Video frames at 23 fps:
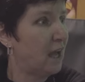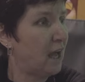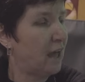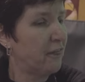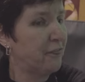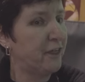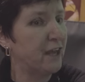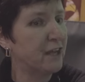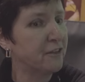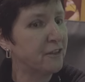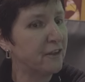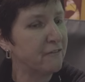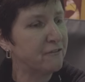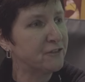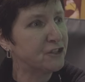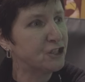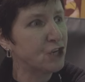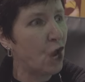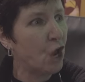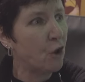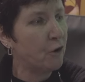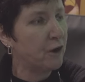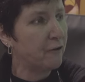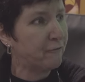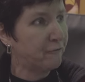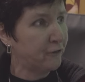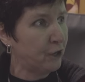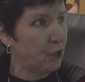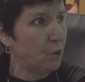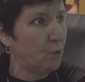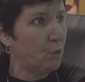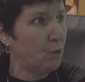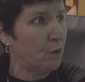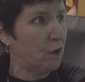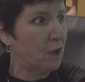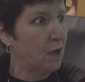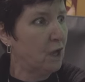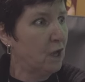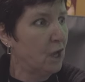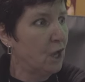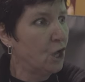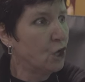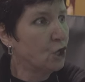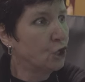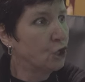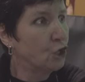I think they've shown a few
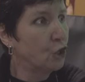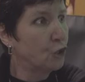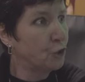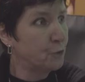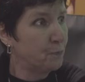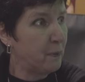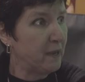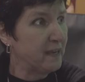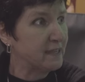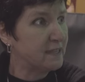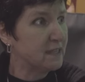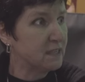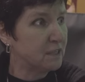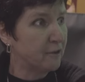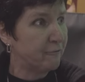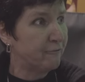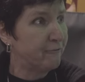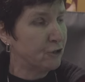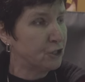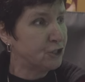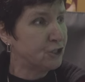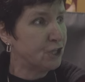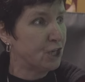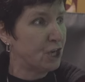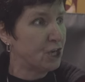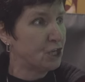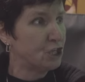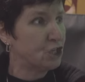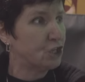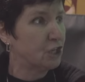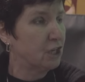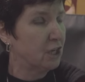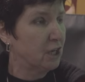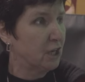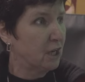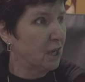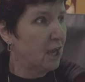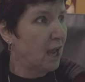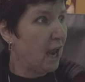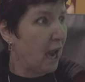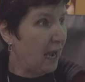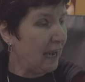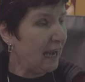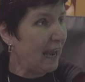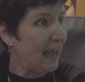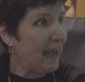good pieces of footage
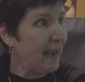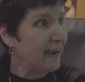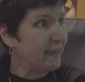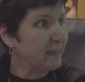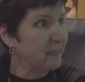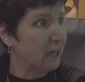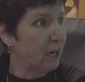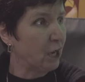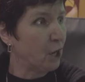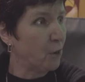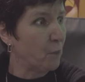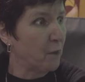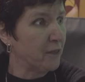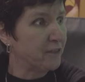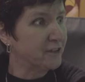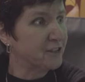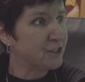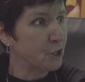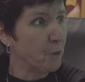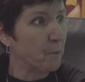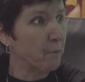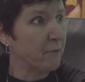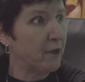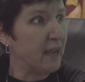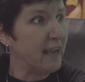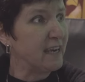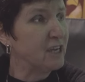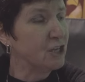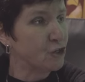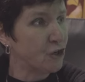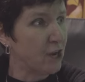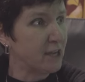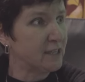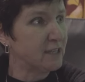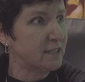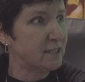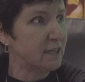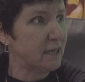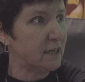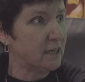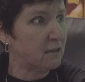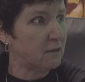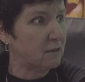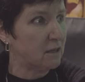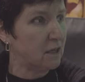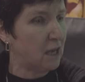lately, some
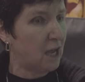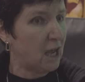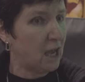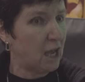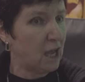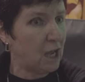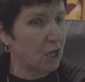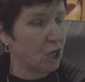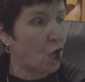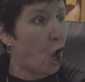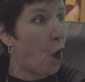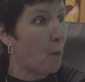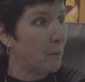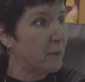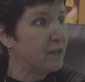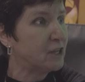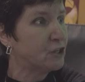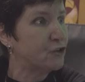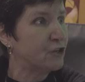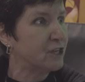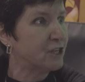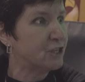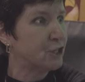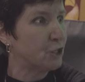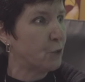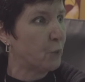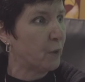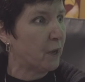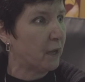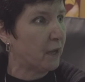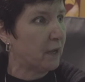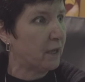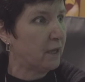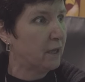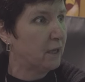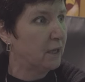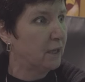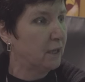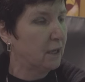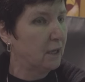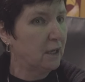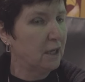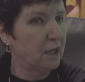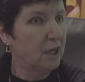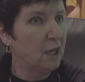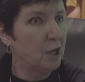interesting commentary to it.
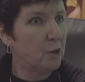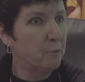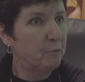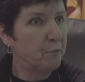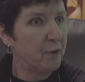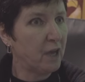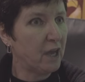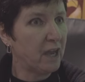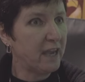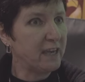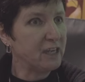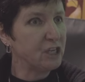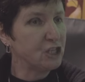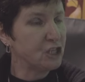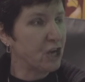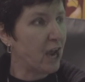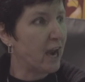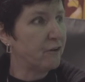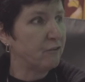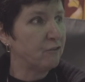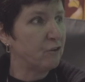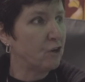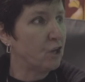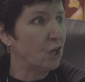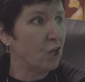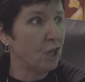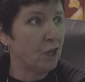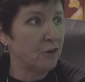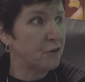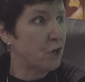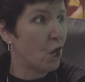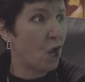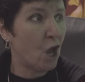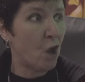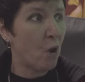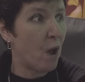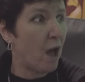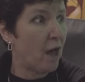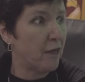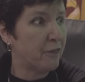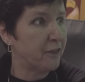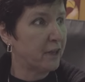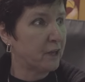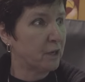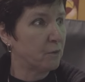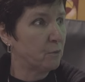But in general, no, I
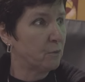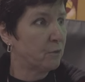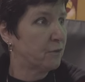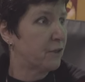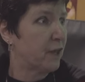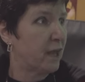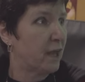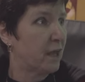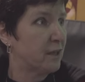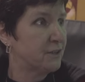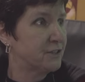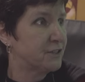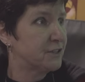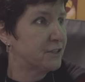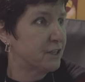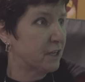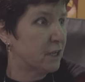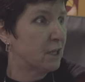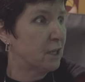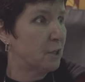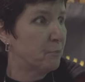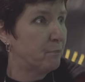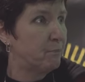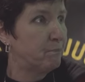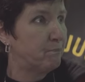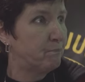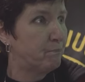think they're still